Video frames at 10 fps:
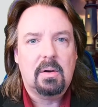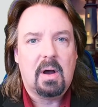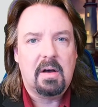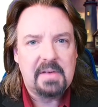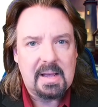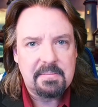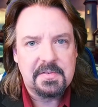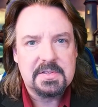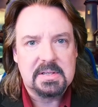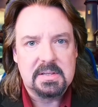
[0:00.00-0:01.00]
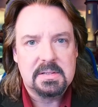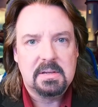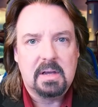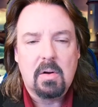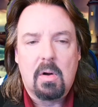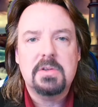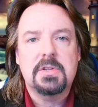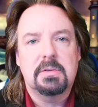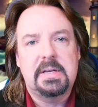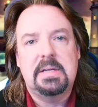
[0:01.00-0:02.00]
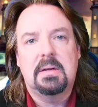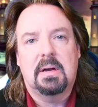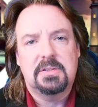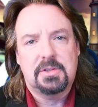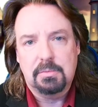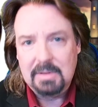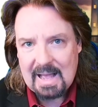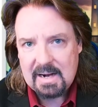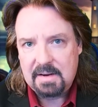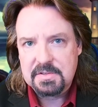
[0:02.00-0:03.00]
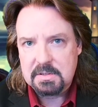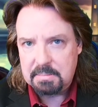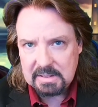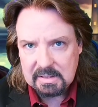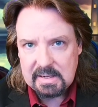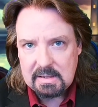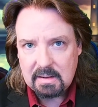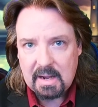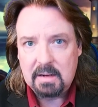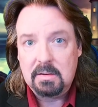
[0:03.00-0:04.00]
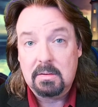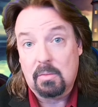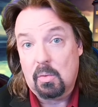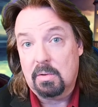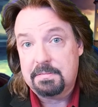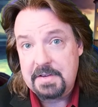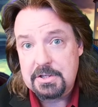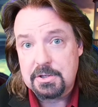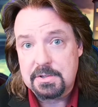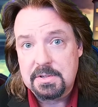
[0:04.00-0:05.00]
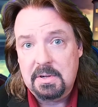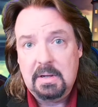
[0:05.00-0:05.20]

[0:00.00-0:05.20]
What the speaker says: of emphasis can also lead to lack of stability and/or features.